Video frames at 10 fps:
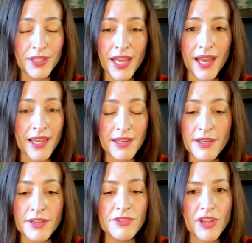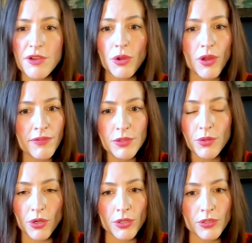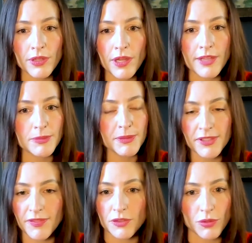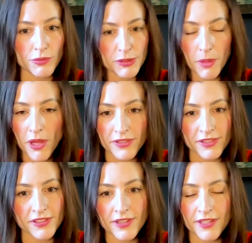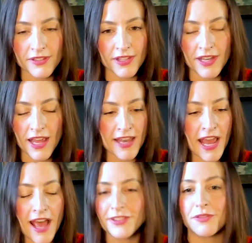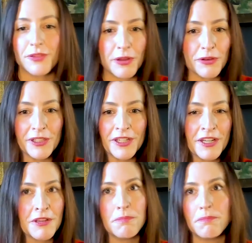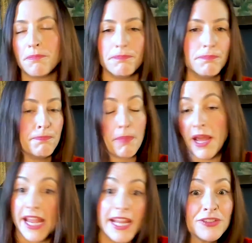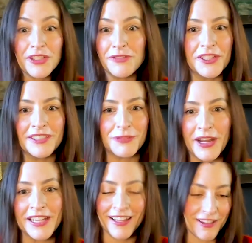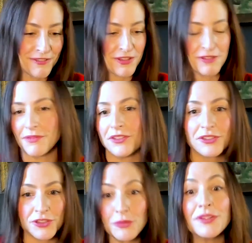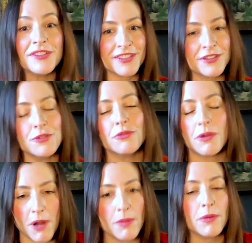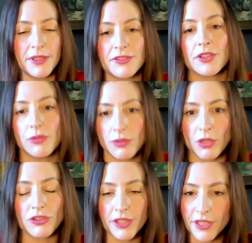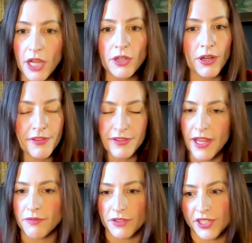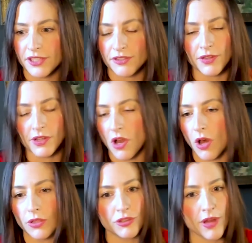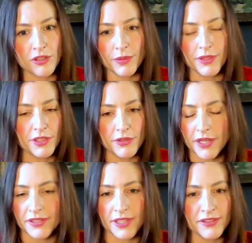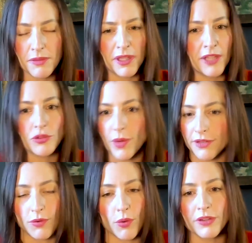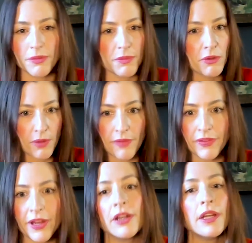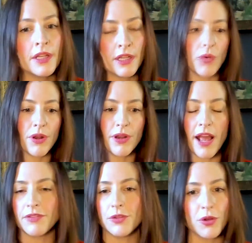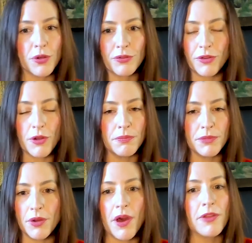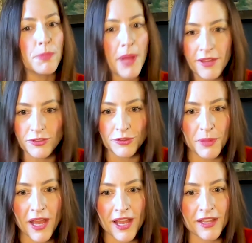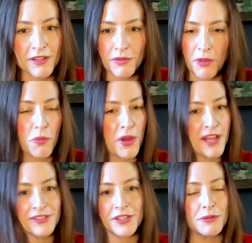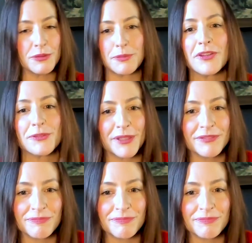Yeah. And in general, have you heard specific sort of responses to this, and has it varied by age even, right? Like the students who probably skew largely younger. I think the average age of the college graduate in the United States is something like 24 or something around there. Or have you heard from, other passersby? Like, what has the response been?